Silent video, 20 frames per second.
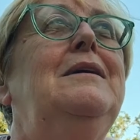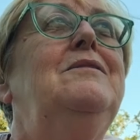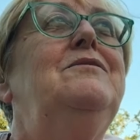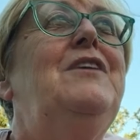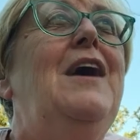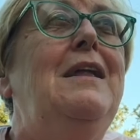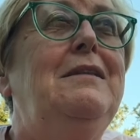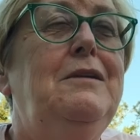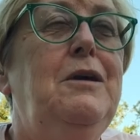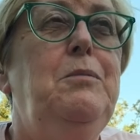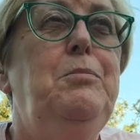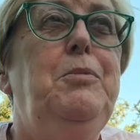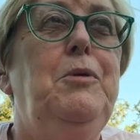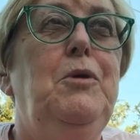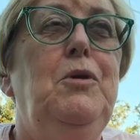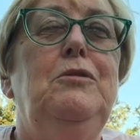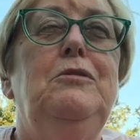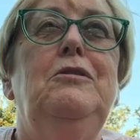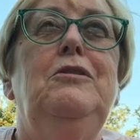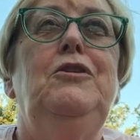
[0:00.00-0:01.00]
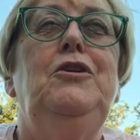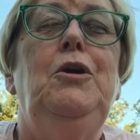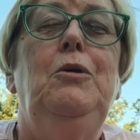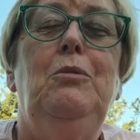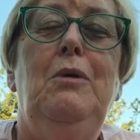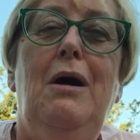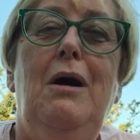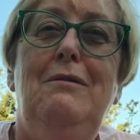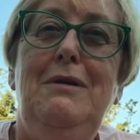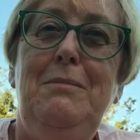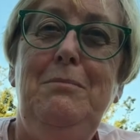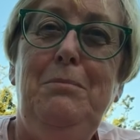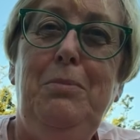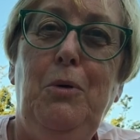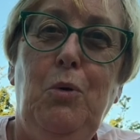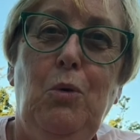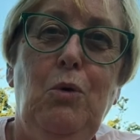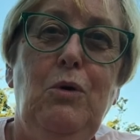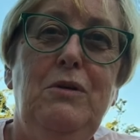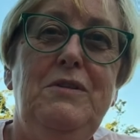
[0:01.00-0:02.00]
valuable, you are
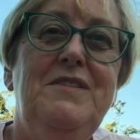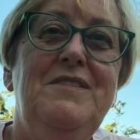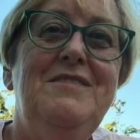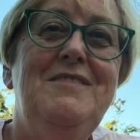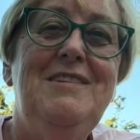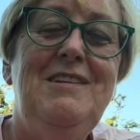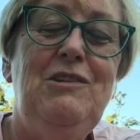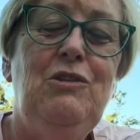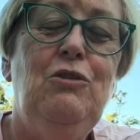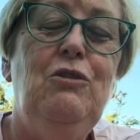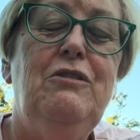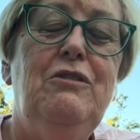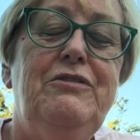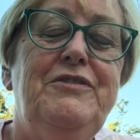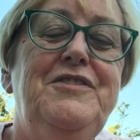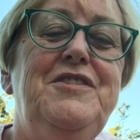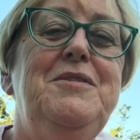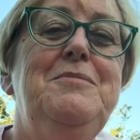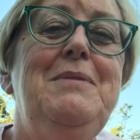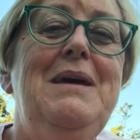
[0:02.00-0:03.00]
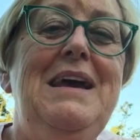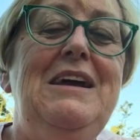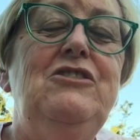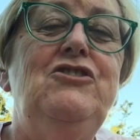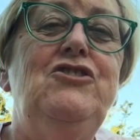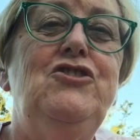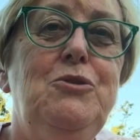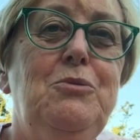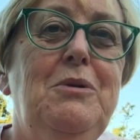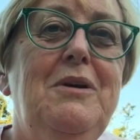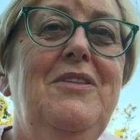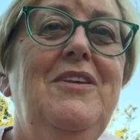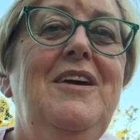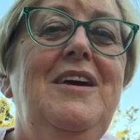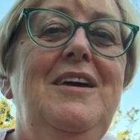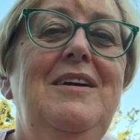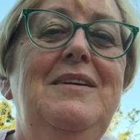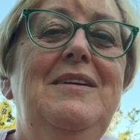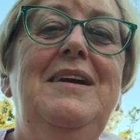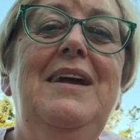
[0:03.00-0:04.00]
important enough to make sure
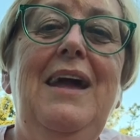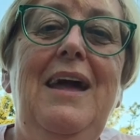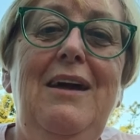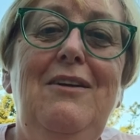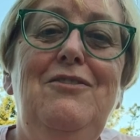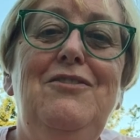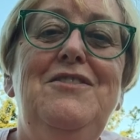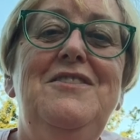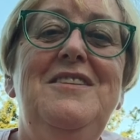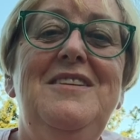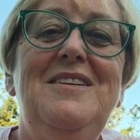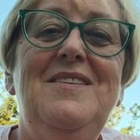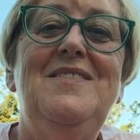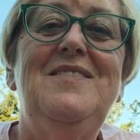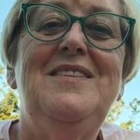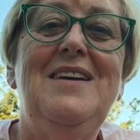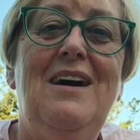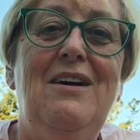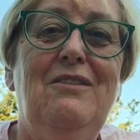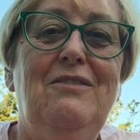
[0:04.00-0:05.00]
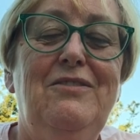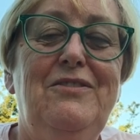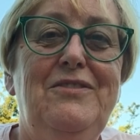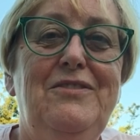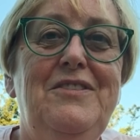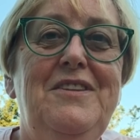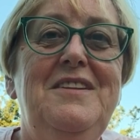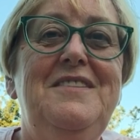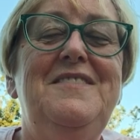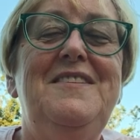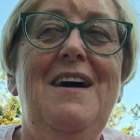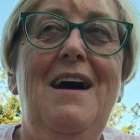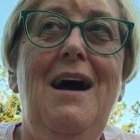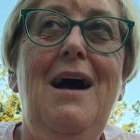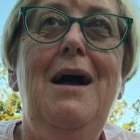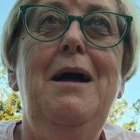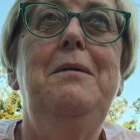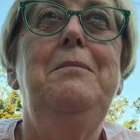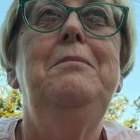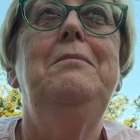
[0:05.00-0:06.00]
that you give to yourself the
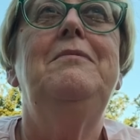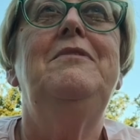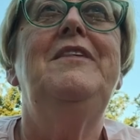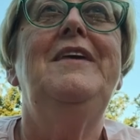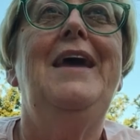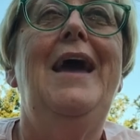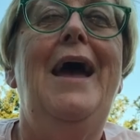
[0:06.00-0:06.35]
time, the